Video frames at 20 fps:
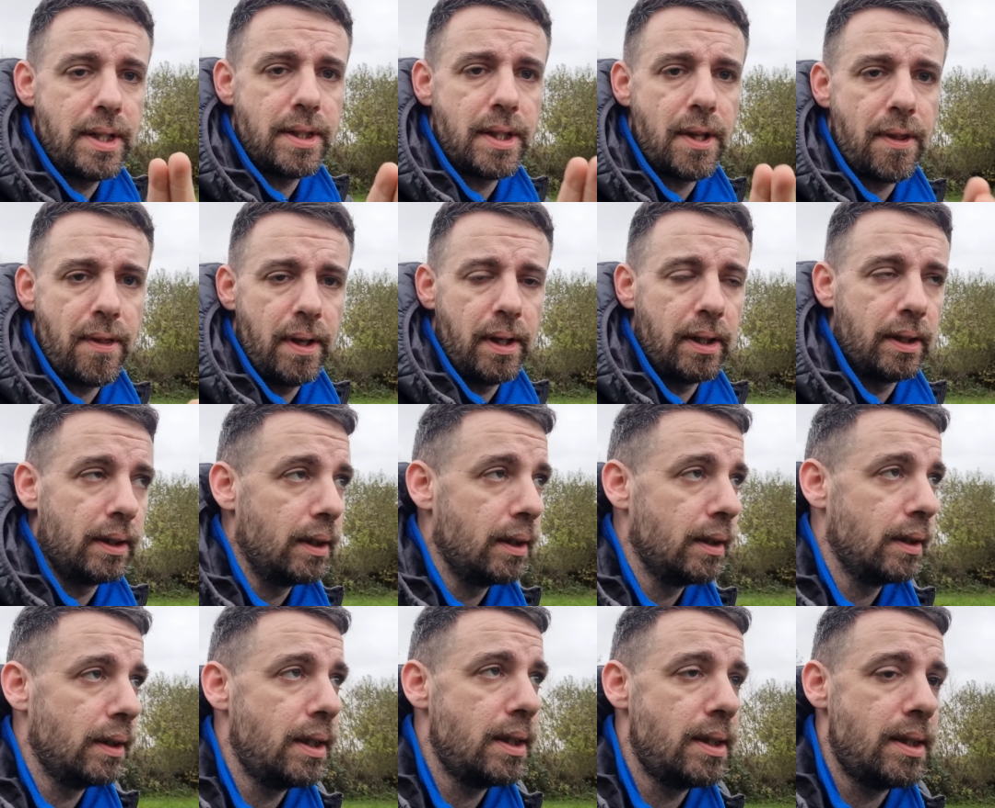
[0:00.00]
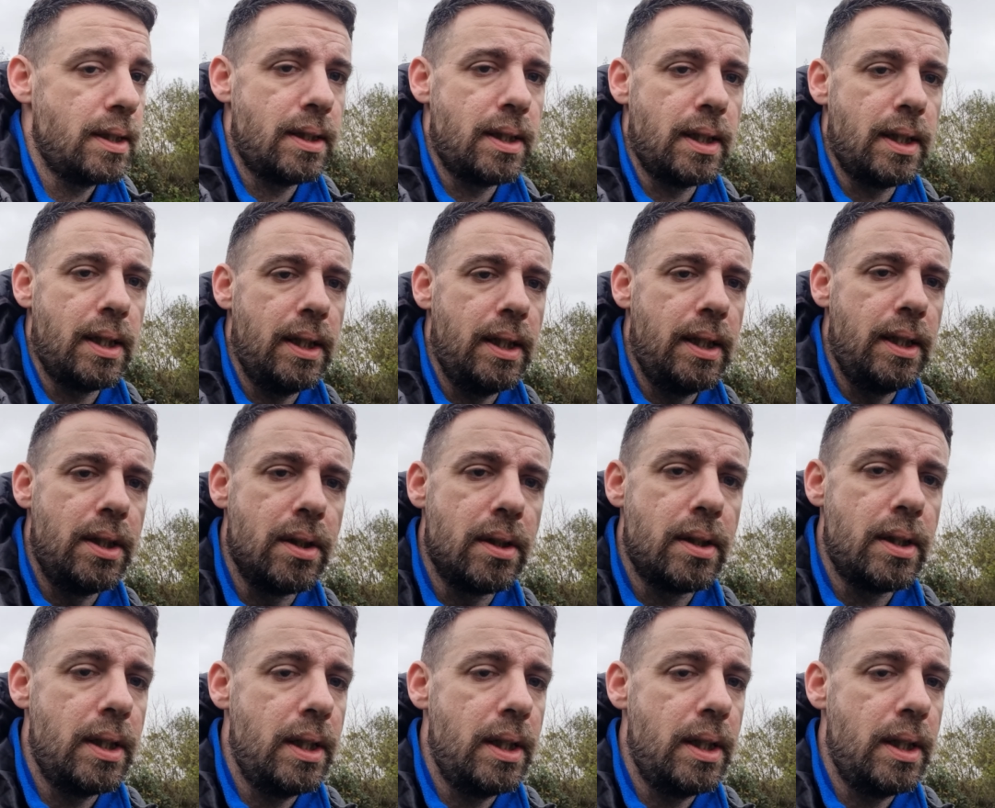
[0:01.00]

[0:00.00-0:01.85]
is the thing, this is the key just